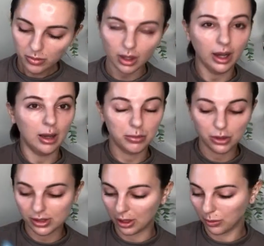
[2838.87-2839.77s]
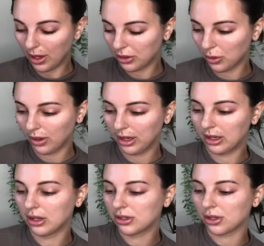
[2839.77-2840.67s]
um, using a
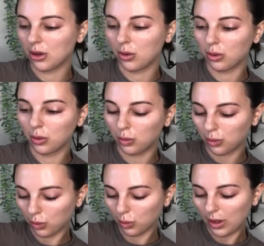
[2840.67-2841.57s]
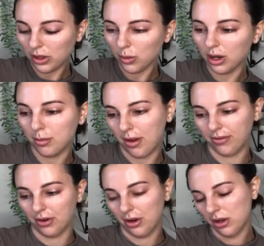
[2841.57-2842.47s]
retinoid. So the, the way you want to
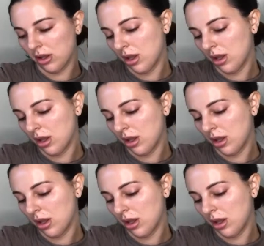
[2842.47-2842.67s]
buffer,